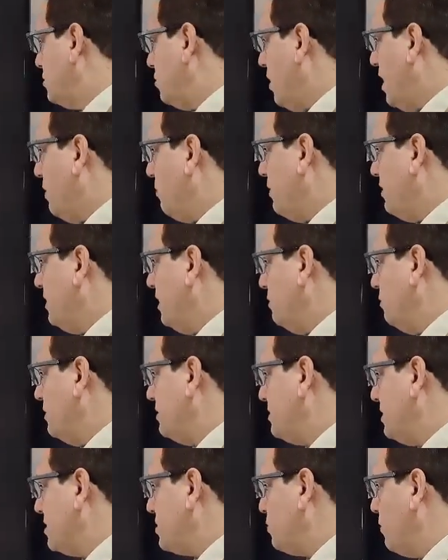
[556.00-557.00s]
So how we deal
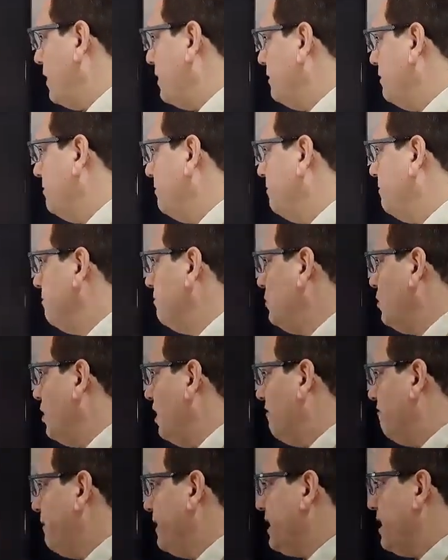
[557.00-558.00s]
with this one?
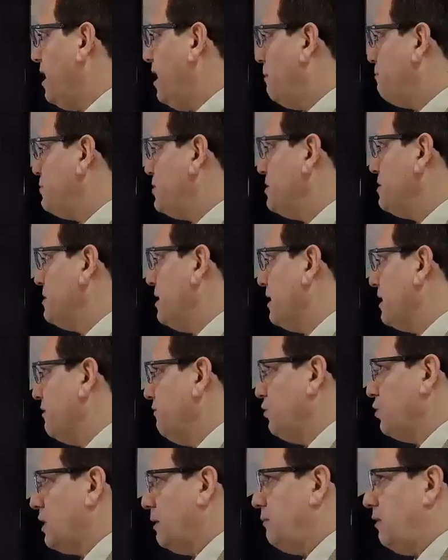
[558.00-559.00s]
You have many options. I'll
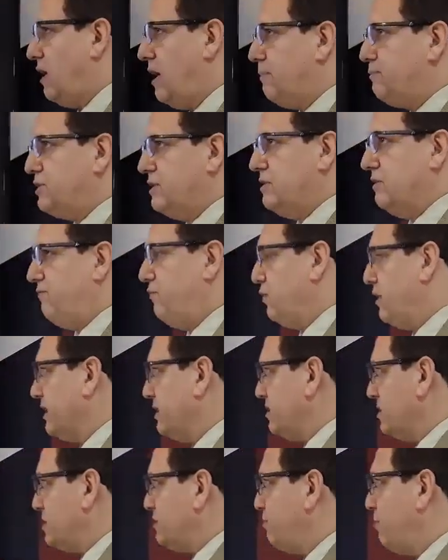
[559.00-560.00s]
give you a couple of options if you
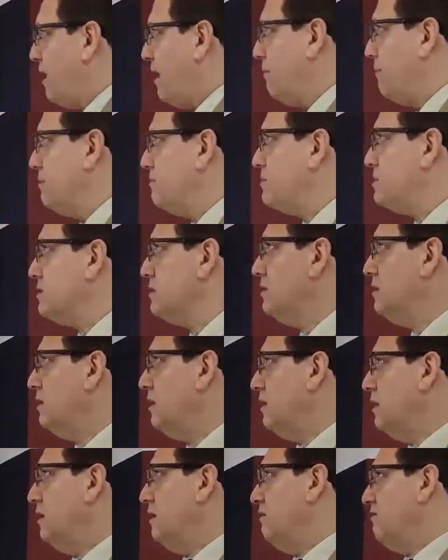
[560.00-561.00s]
get these problems.
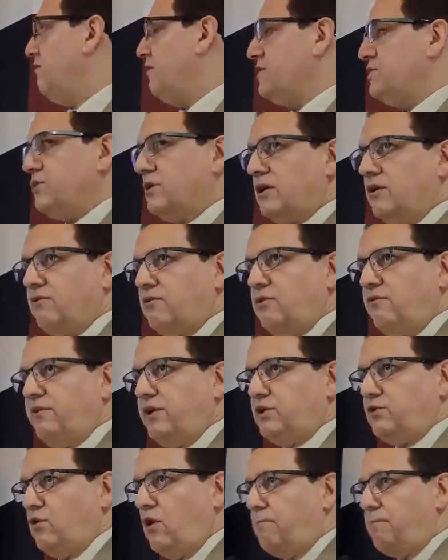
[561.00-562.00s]
First, you can
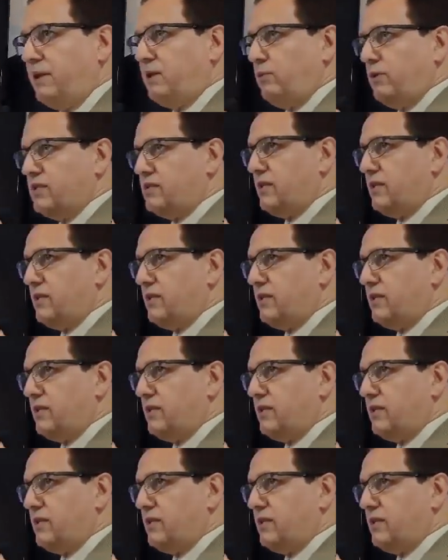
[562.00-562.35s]
convert to open.